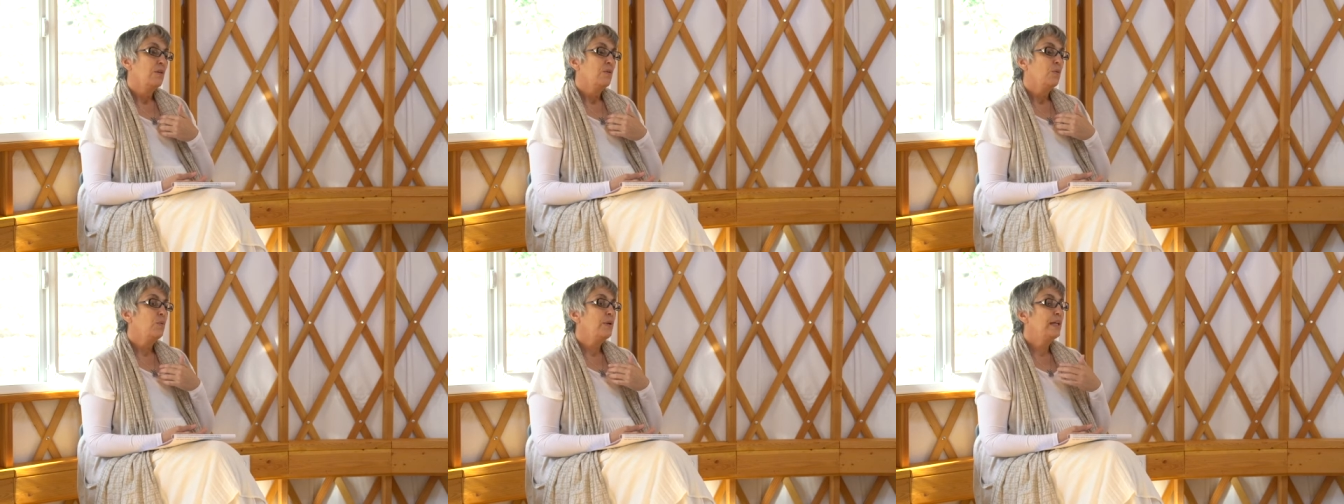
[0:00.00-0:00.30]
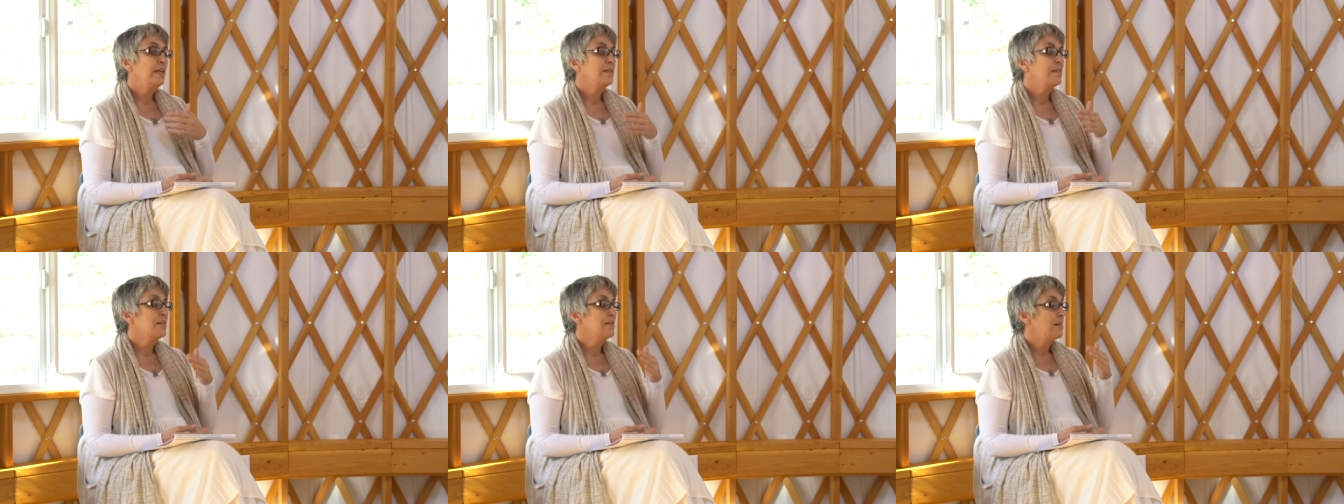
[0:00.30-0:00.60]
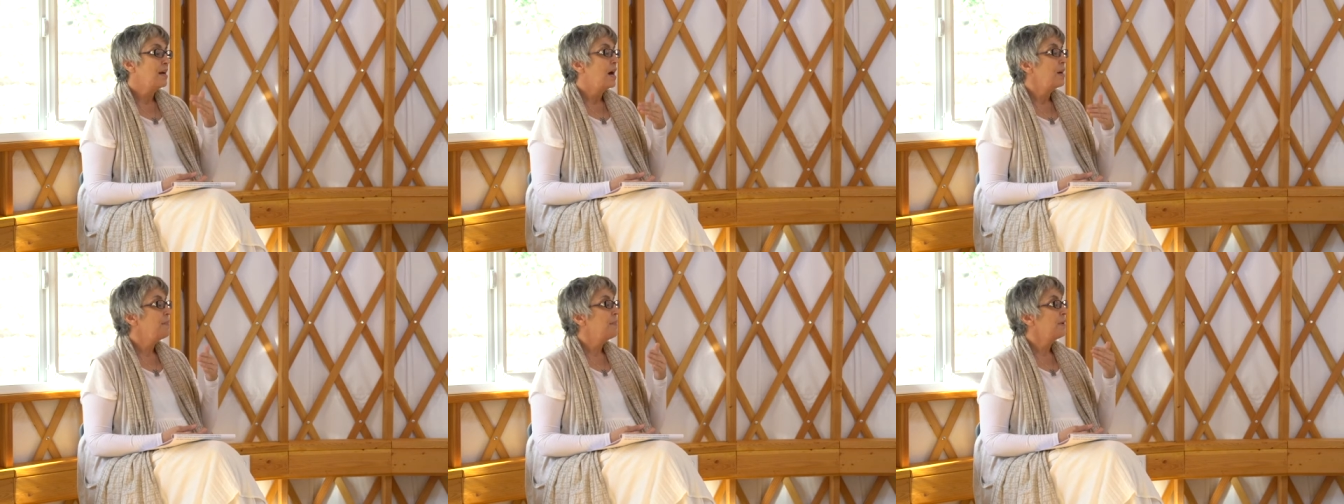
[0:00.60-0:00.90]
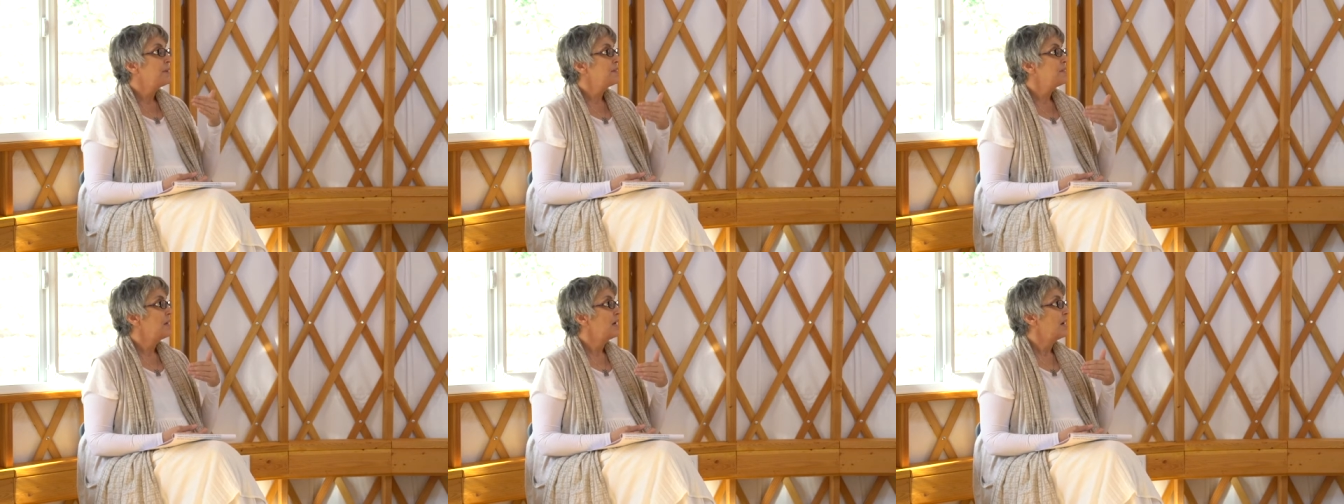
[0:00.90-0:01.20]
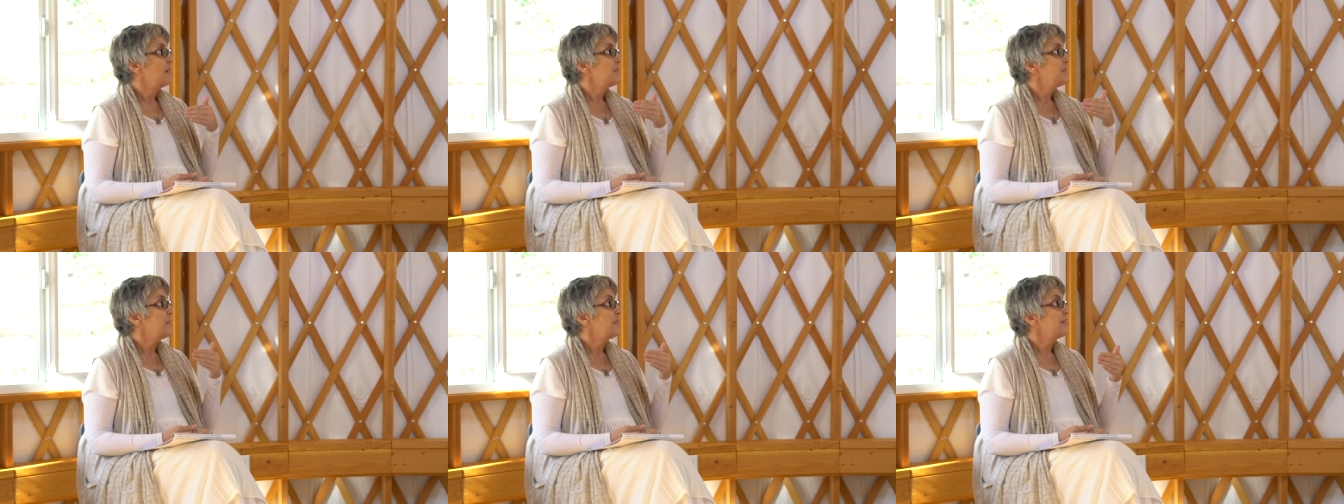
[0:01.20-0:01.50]
we can stop
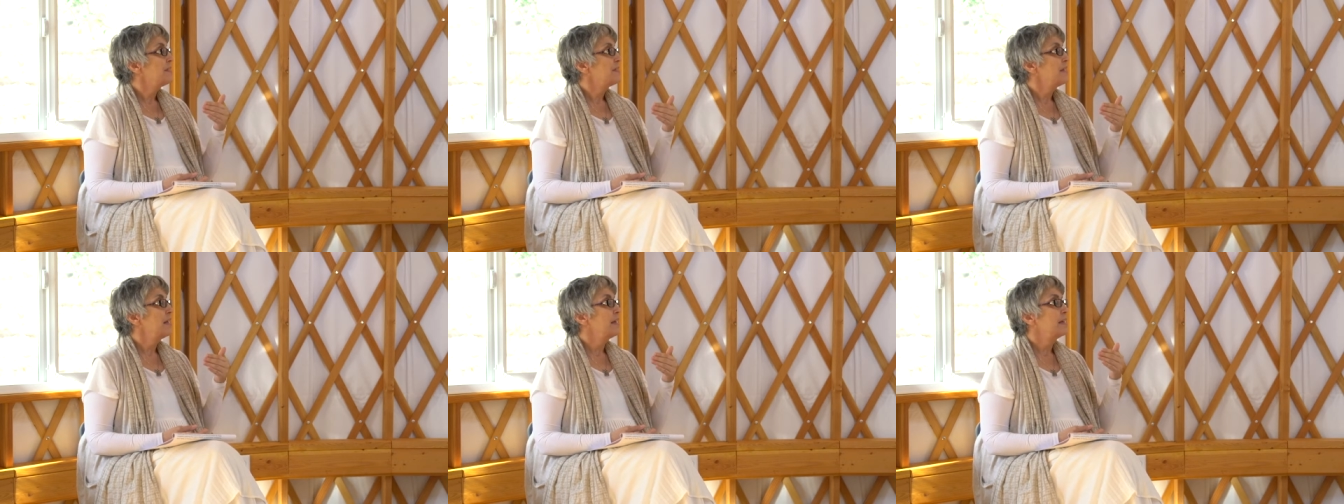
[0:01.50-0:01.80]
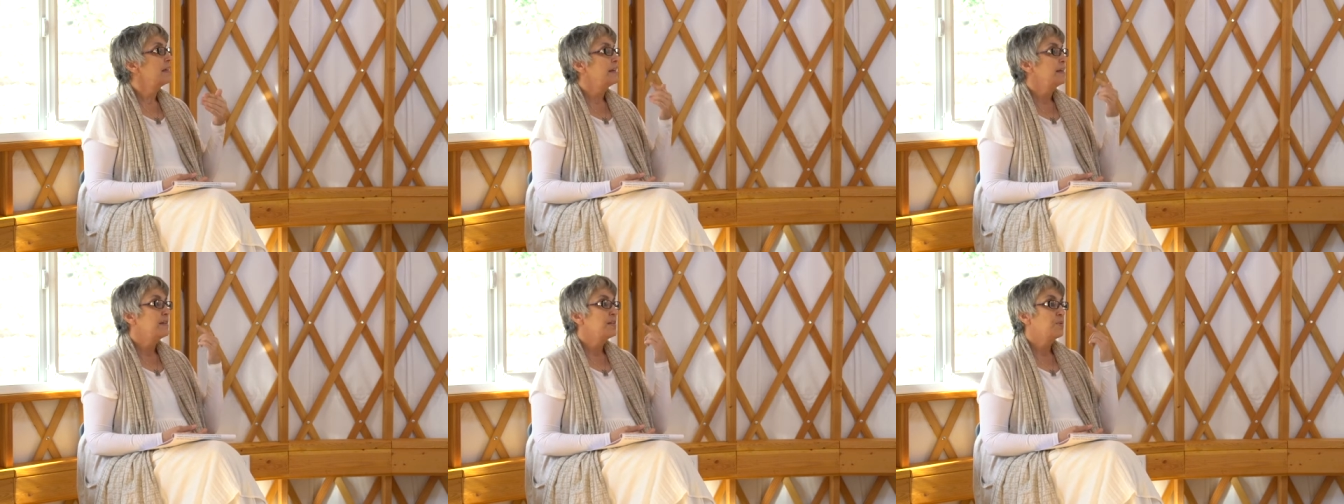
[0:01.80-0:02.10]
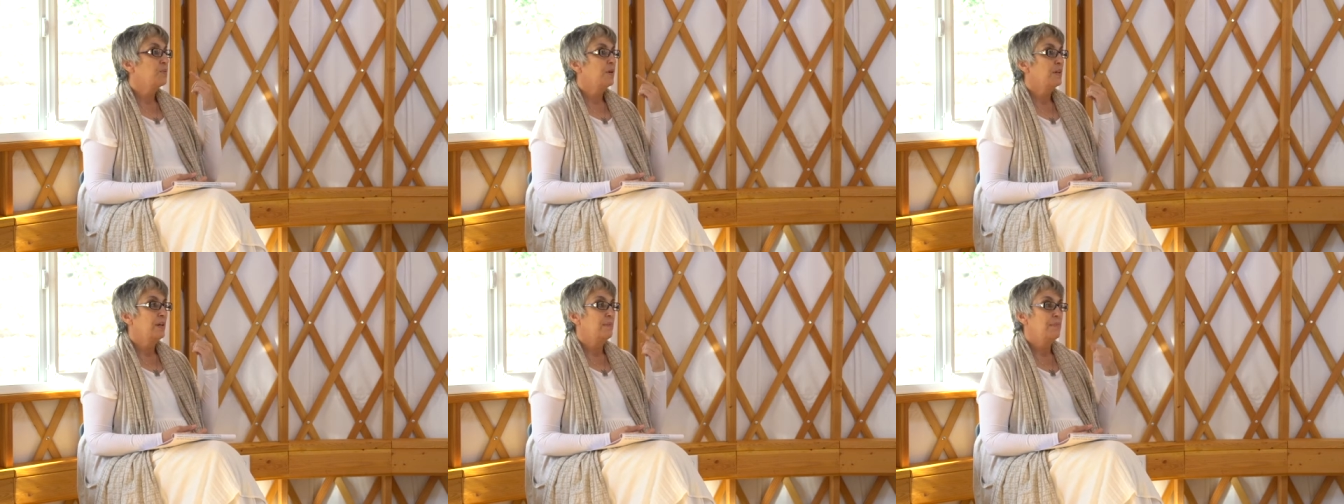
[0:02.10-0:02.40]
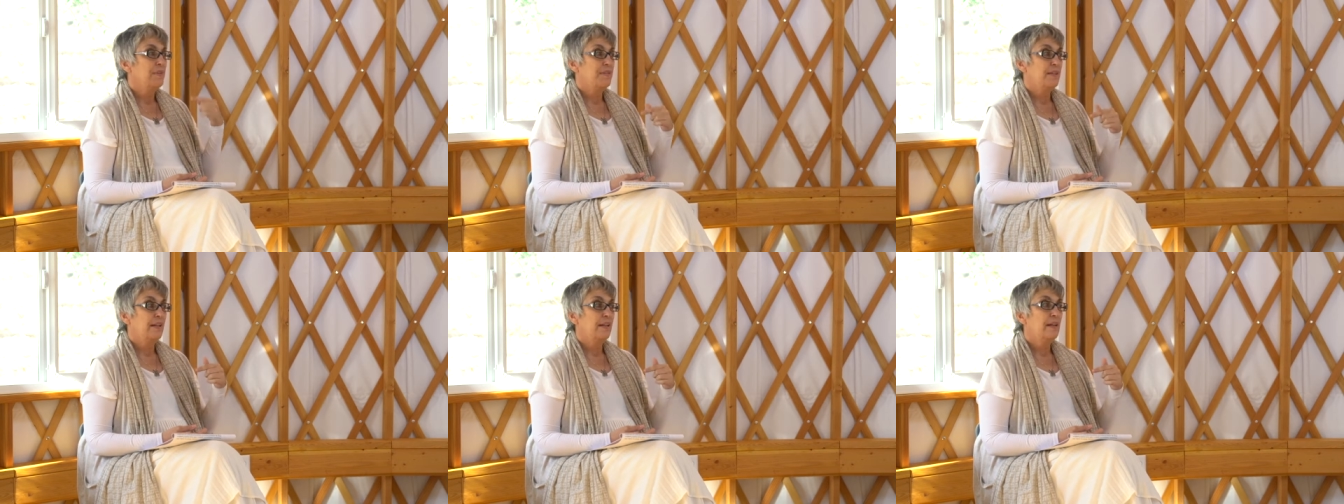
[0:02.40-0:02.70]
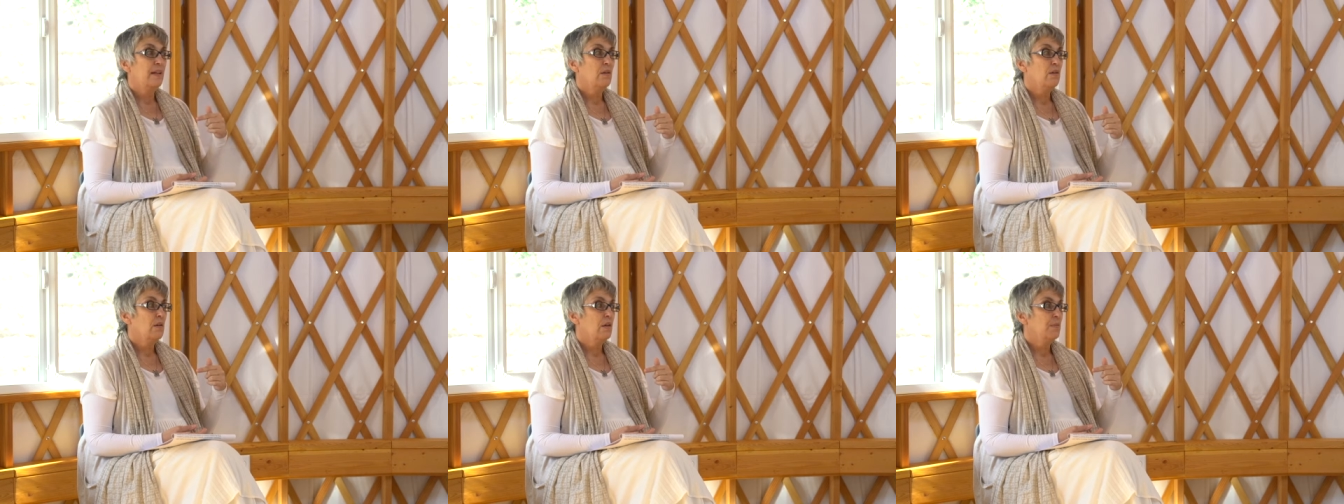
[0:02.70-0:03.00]
ourselves and say, is what I'm
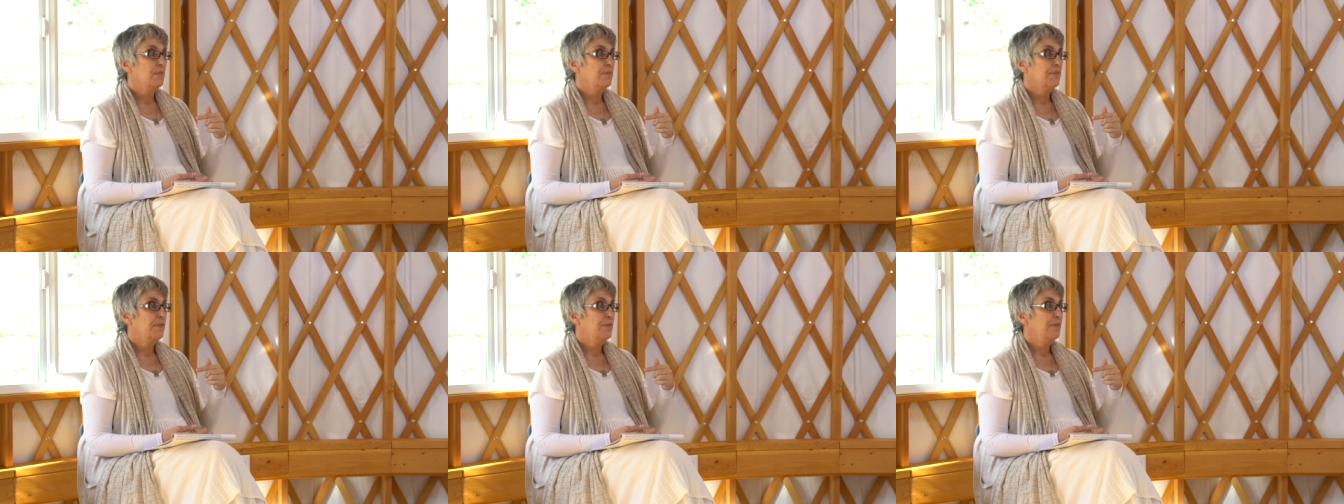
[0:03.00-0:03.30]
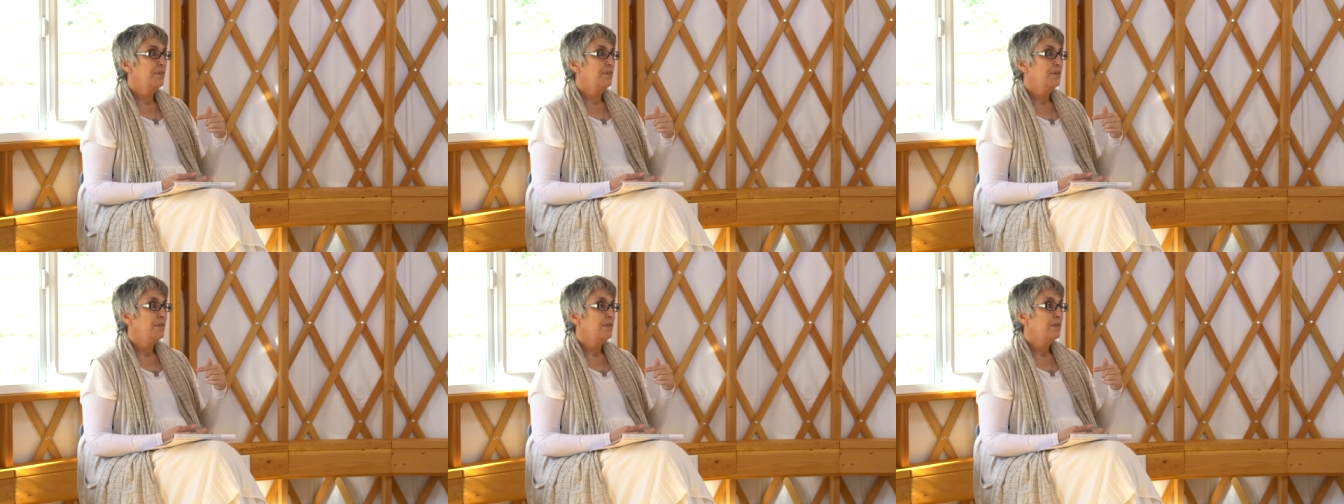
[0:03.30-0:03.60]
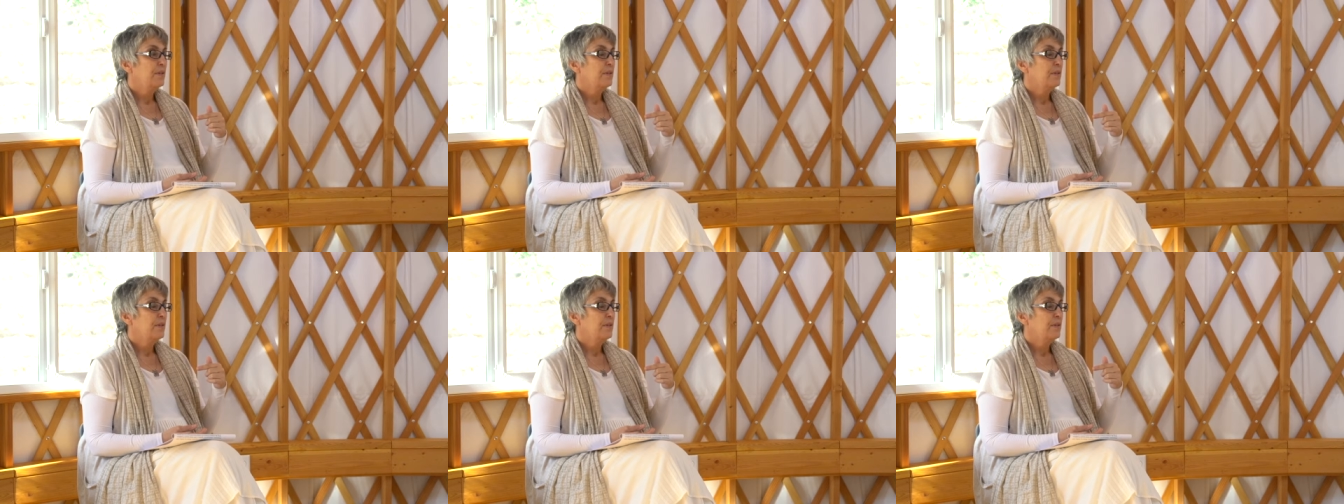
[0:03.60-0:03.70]
thinking harmful?